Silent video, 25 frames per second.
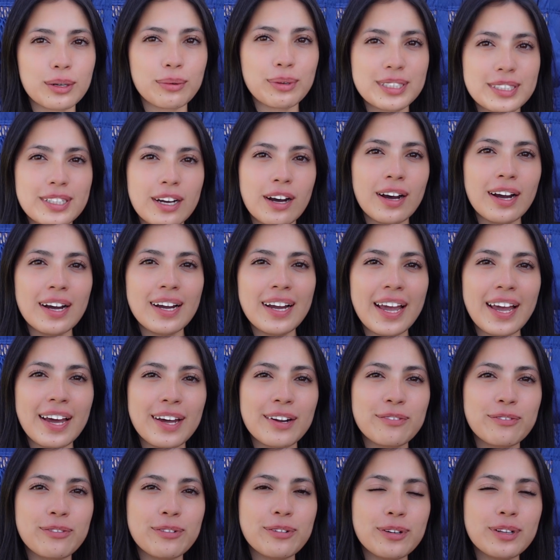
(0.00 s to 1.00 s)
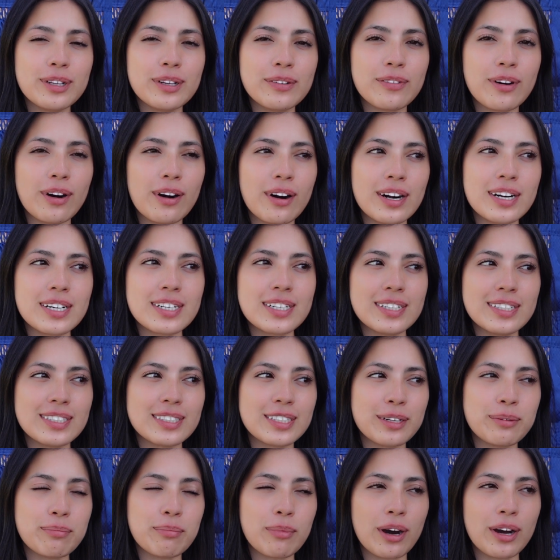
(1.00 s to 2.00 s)
we saw a handful of arches
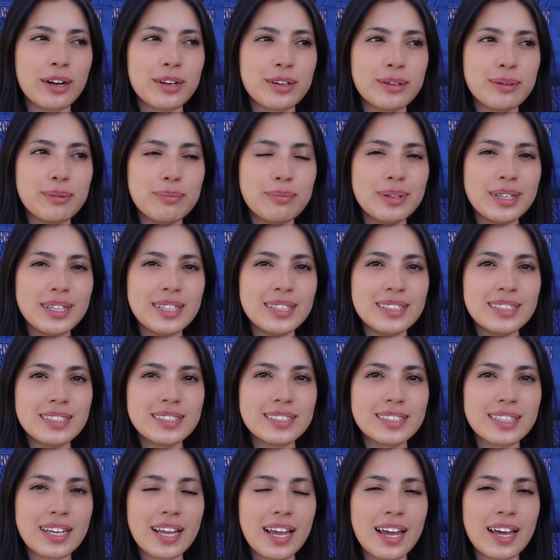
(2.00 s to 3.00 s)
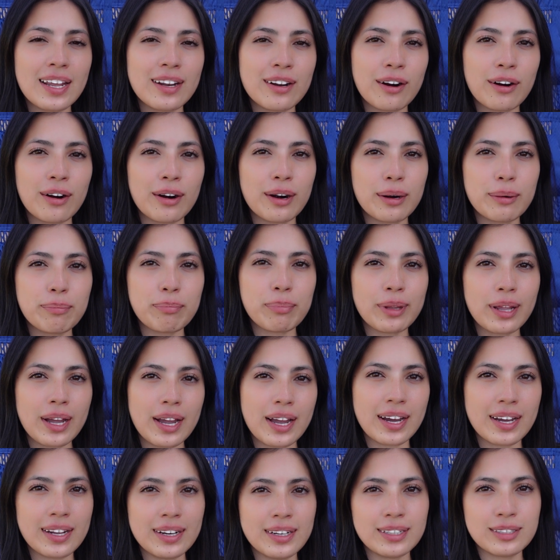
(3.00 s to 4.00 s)
and monuments, and our
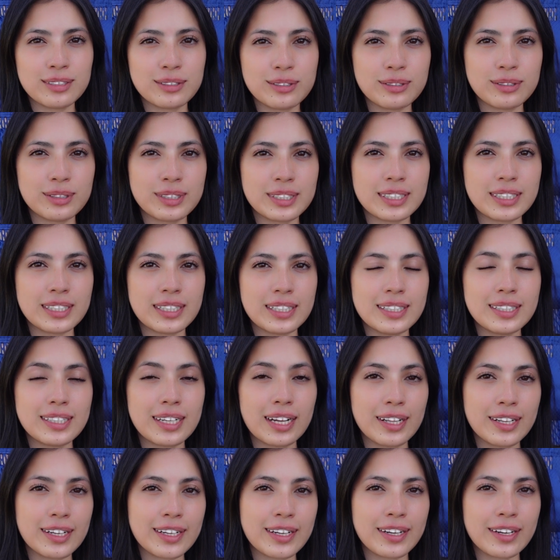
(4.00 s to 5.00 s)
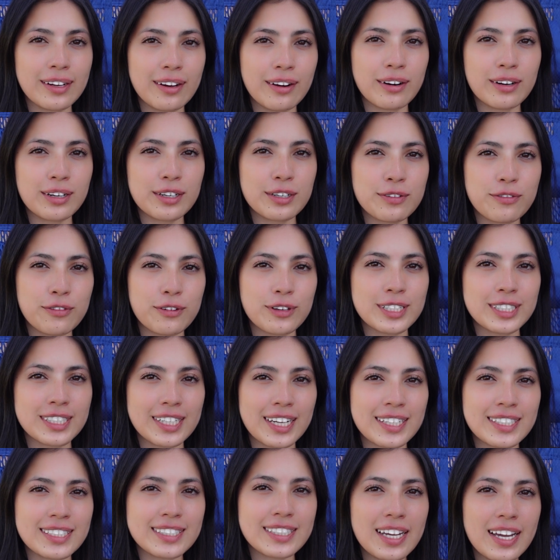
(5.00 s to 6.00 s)
plan is to see Delicate Arch for
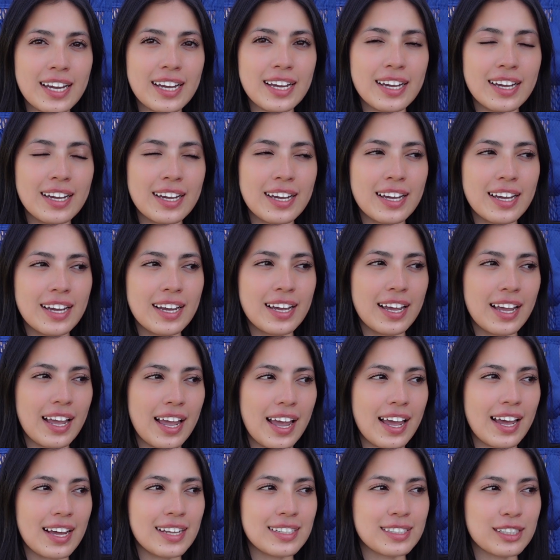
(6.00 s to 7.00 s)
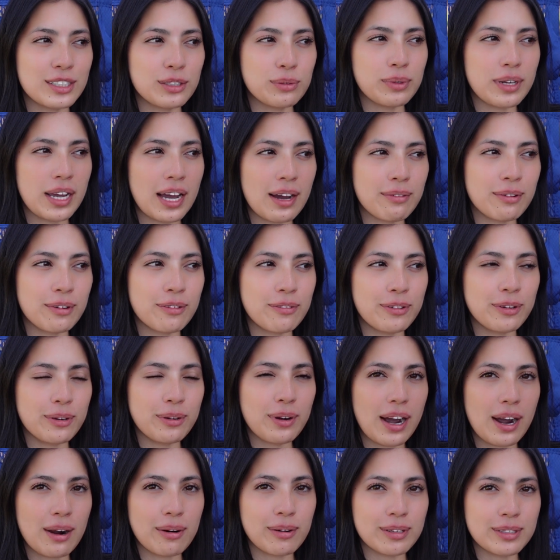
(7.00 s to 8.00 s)
sunset. And since we have a few
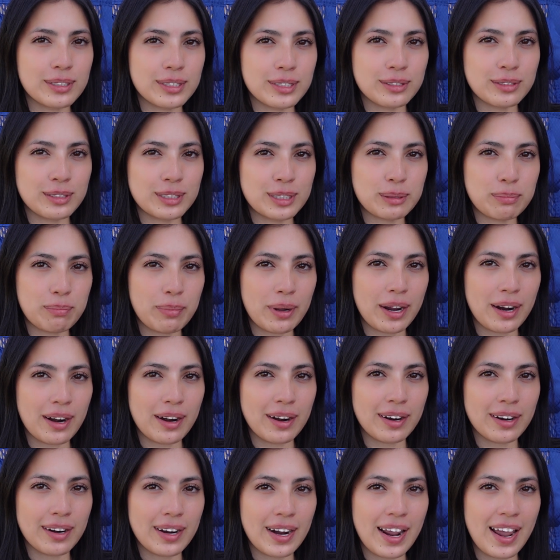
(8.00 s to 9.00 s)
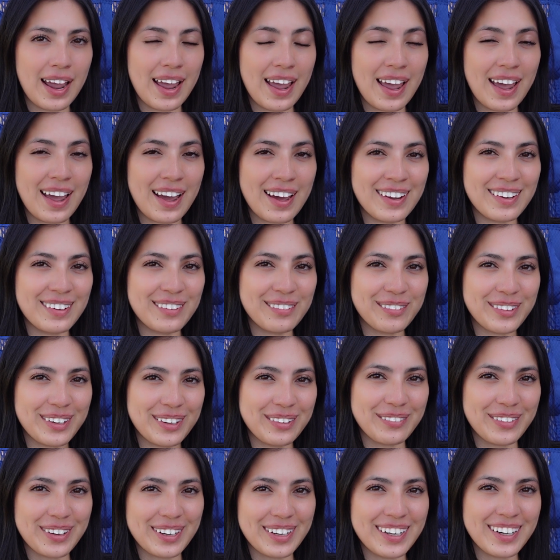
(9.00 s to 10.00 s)
hours to spare and we're
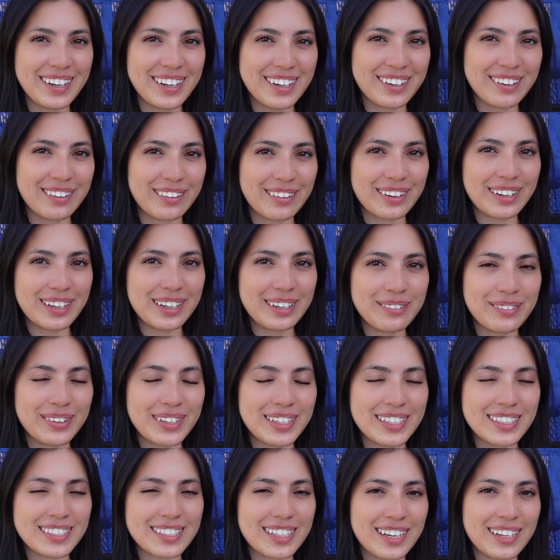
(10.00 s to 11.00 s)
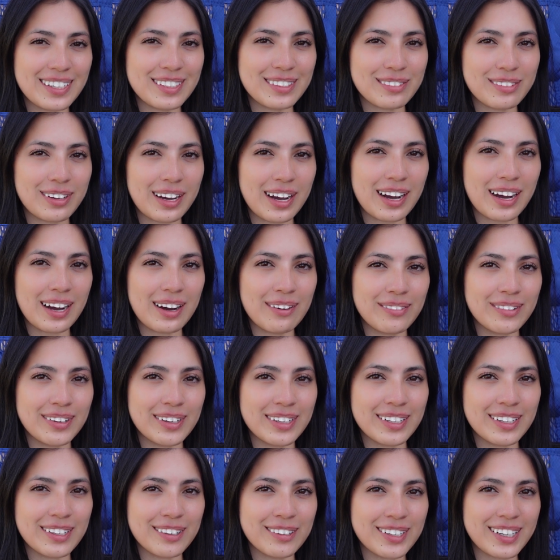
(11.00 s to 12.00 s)
very hungry, we decided to have a
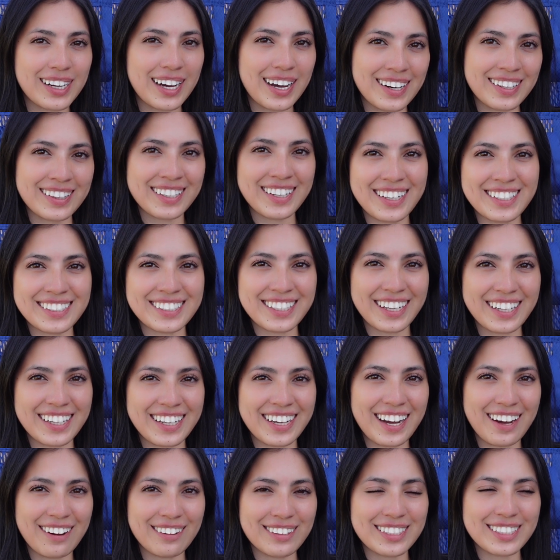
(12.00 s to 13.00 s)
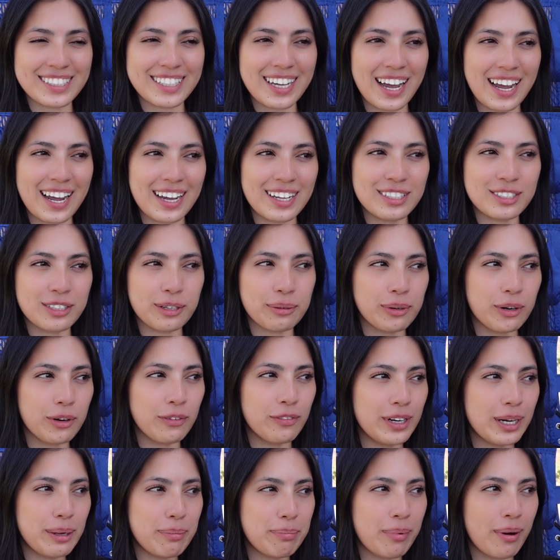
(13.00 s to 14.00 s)
little carne asada outside. So we're
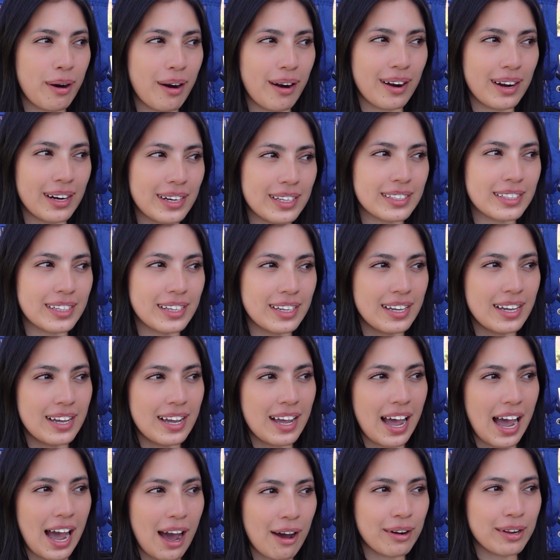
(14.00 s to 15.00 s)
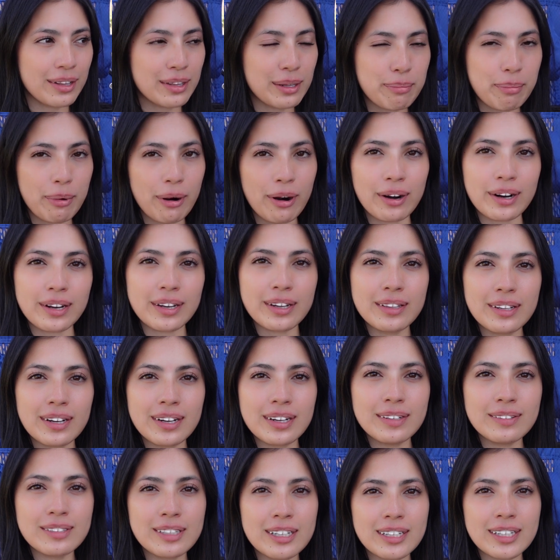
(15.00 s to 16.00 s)
already parked out in the parking
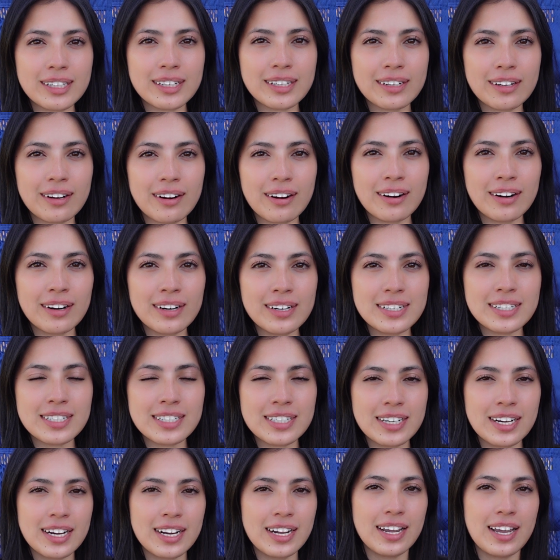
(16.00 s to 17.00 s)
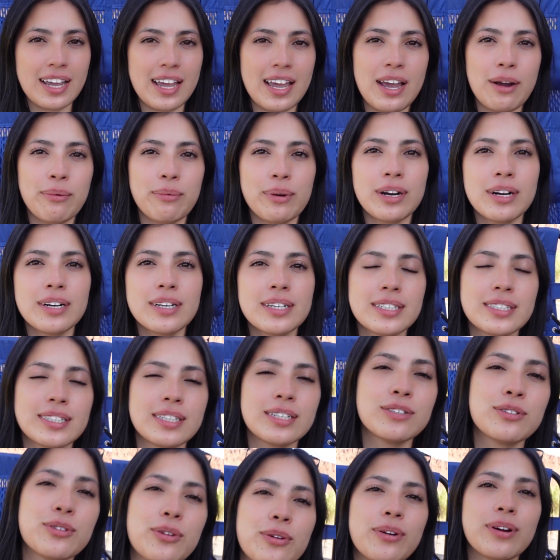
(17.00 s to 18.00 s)
lot of Delicate Arch, and we are just
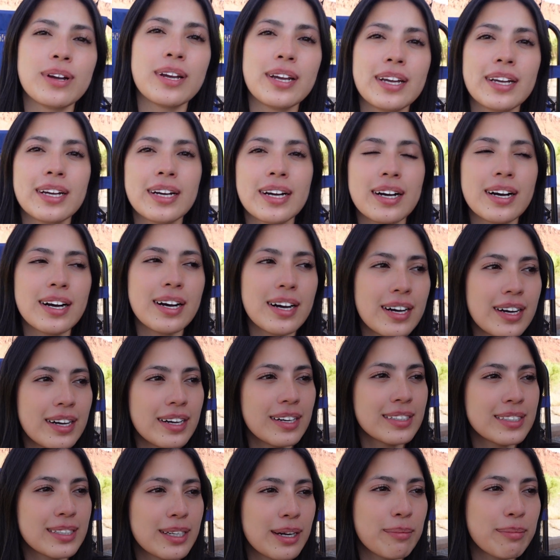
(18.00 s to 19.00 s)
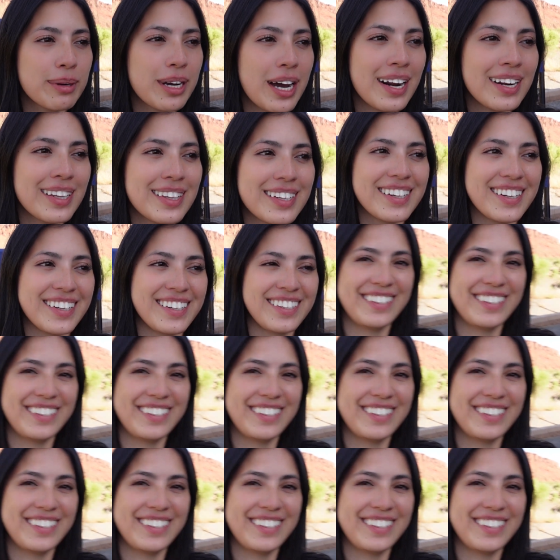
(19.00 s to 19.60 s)
enjoying some carne.